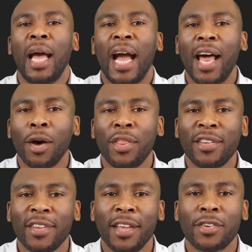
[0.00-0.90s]
Hello,
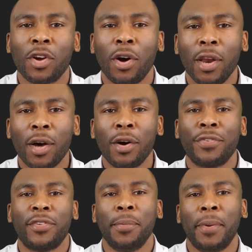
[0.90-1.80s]
this is Collar of
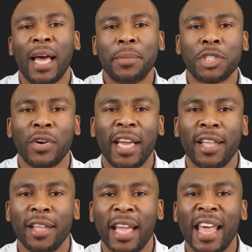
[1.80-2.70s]
Sublime
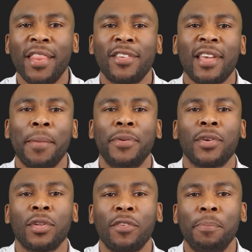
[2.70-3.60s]
Trading. In this
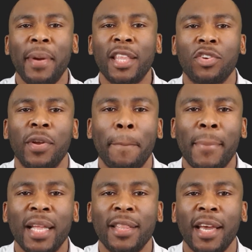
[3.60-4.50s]
episode of Mentoring
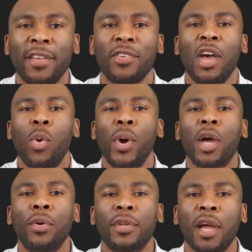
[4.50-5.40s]
Mondays, we're
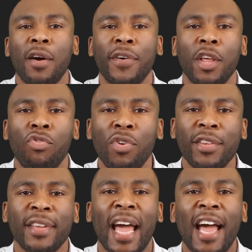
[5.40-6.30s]
going to cover the
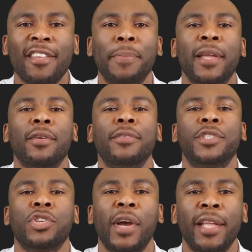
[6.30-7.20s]
risk aspect of
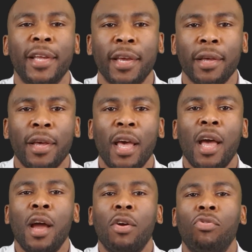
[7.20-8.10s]
trading.
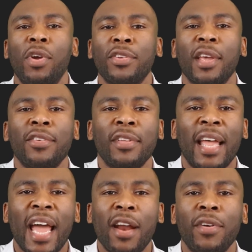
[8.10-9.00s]
Risk is an
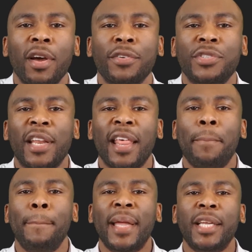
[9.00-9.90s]
area of trading that
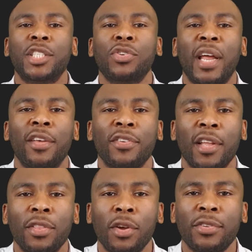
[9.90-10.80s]
many traders are
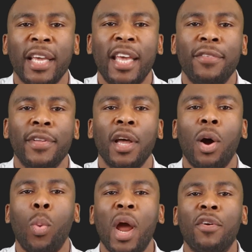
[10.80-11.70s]
not even
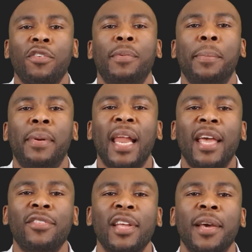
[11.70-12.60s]
aware of, but
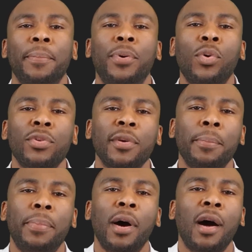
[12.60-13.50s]
plays an
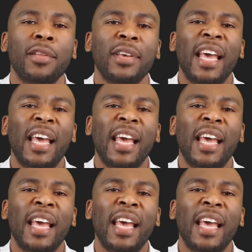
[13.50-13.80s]
important part